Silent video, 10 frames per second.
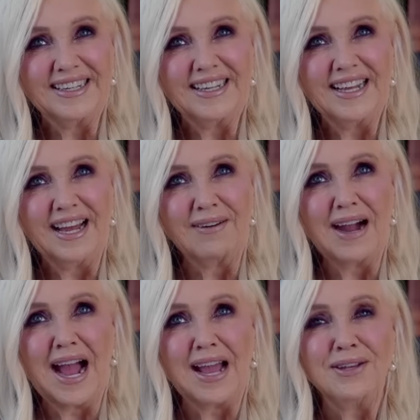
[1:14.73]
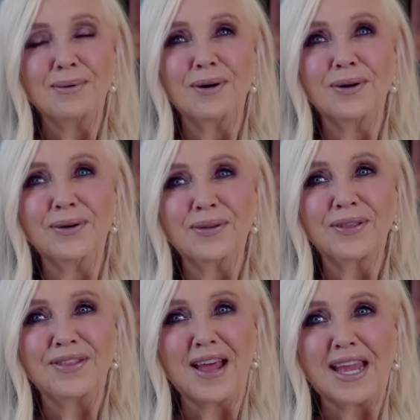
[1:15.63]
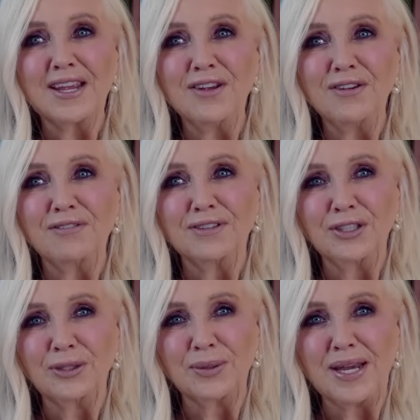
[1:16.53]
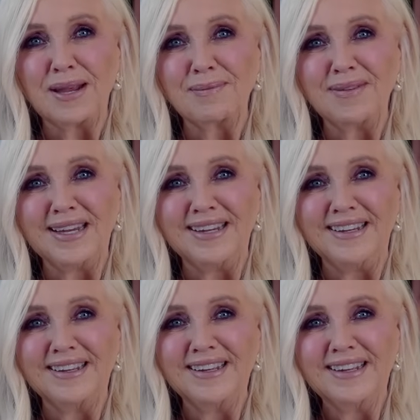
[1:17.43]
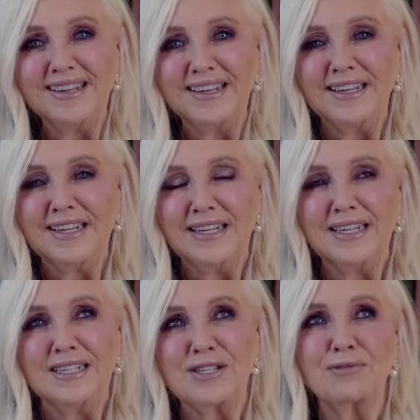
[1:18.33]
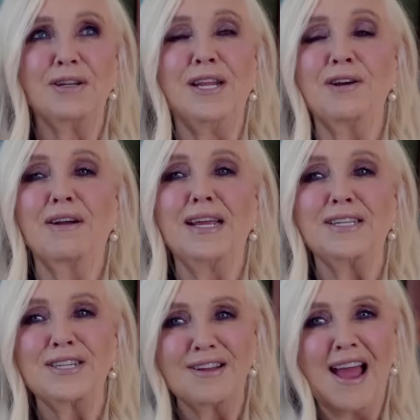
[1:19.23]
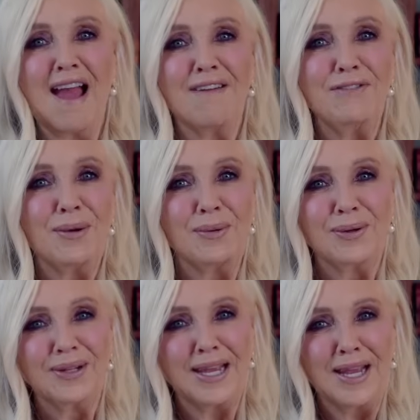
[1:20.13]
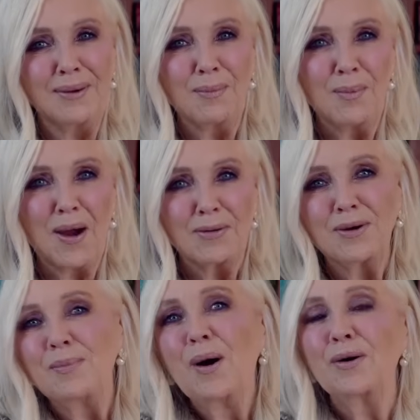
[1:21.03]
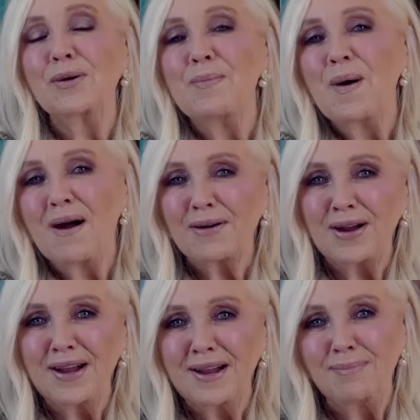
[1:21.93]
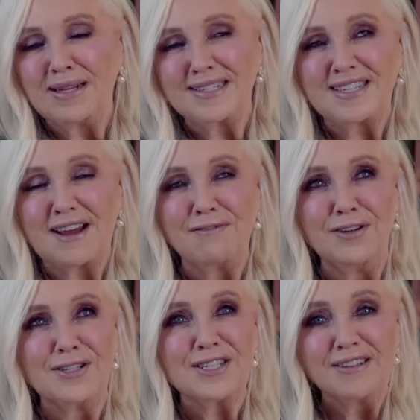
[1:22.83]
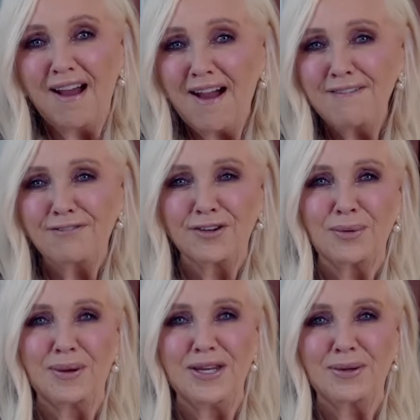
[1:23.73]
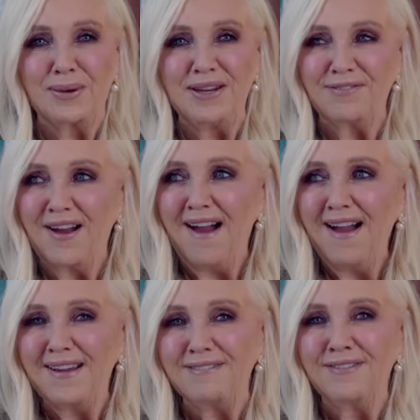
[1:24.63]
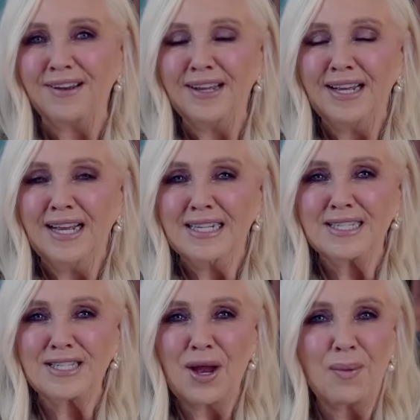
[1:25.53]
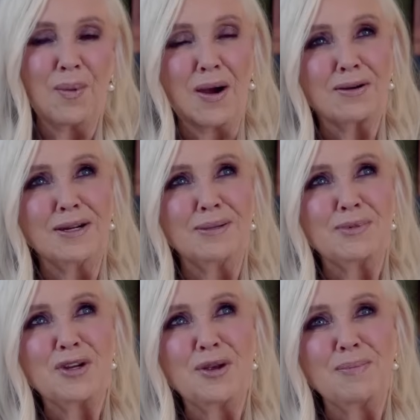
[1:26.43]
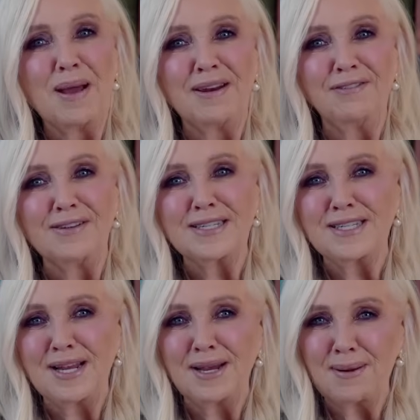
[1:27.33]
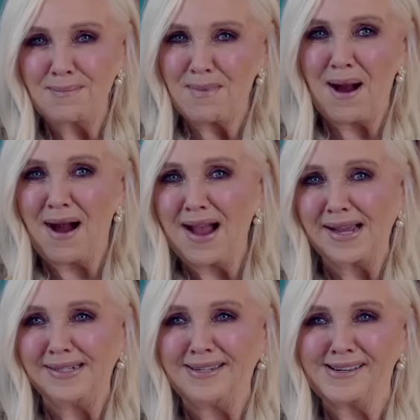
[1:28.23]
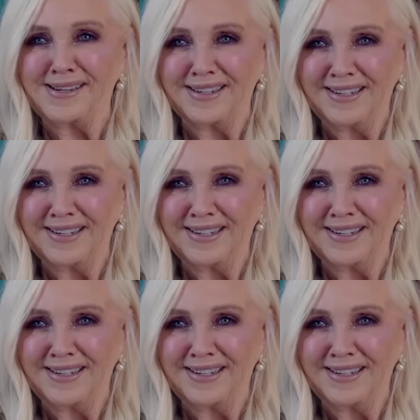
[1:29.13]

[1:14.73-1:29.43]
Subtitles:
How are you all? Thank you for joining me. It's really great to have you all here. Welcome, welcome, welcome. This is our first live for 2025. So welcome to your manifesting mind.